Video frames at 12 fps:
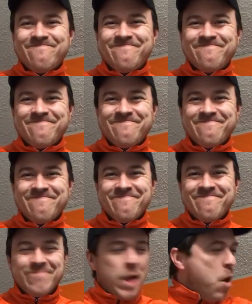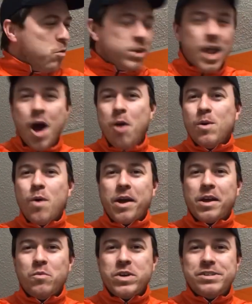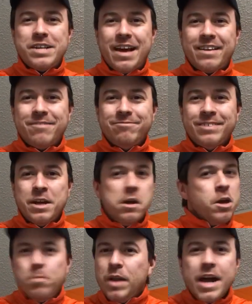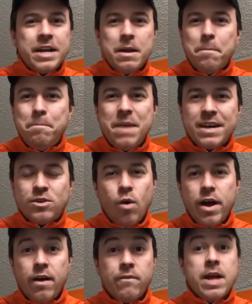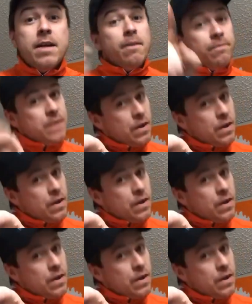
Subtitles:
Oklahoma, what can we say? Play in the Big 12. Though that was a problem for